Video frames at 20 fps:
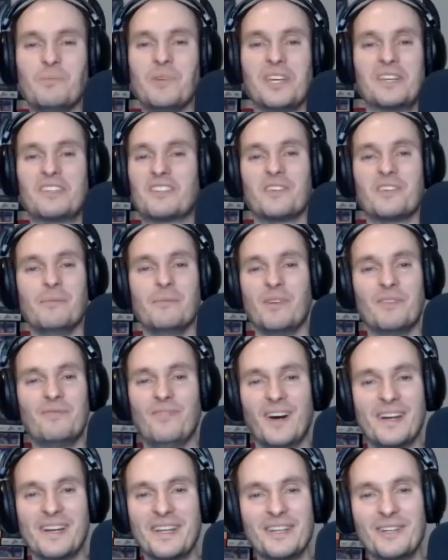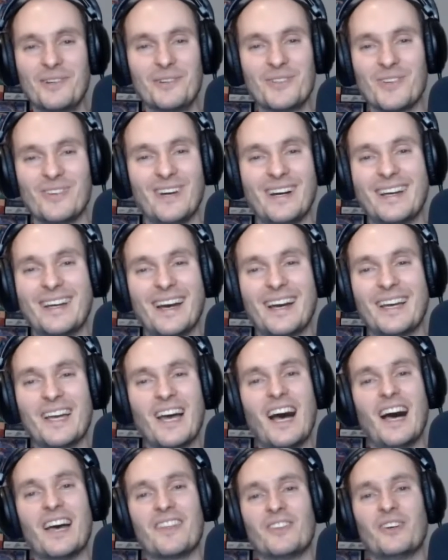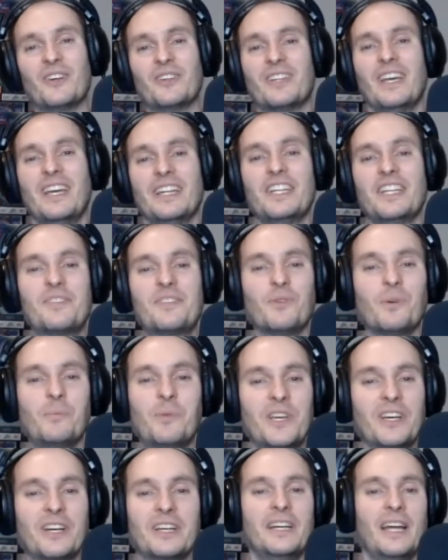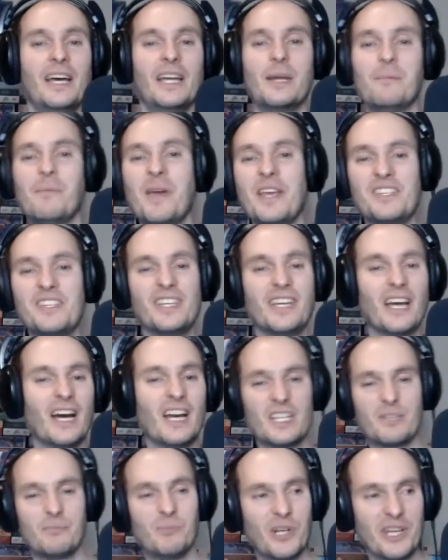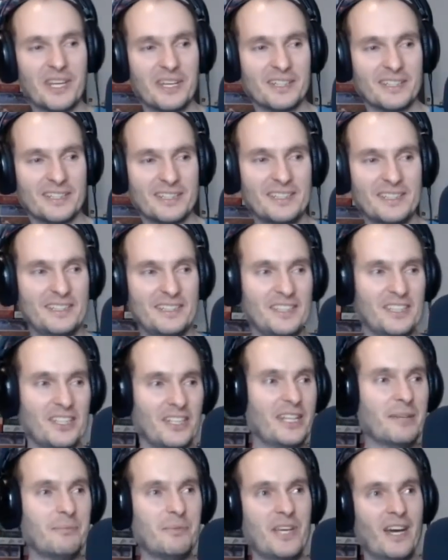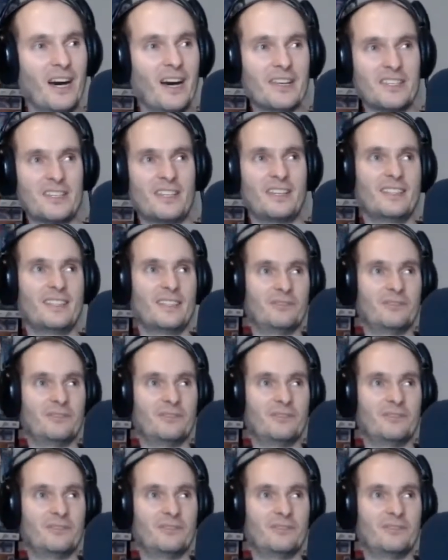would be extremely funny, you know, so I, I, I thought this would be a, an amazing icebreaker. Let me ask okay,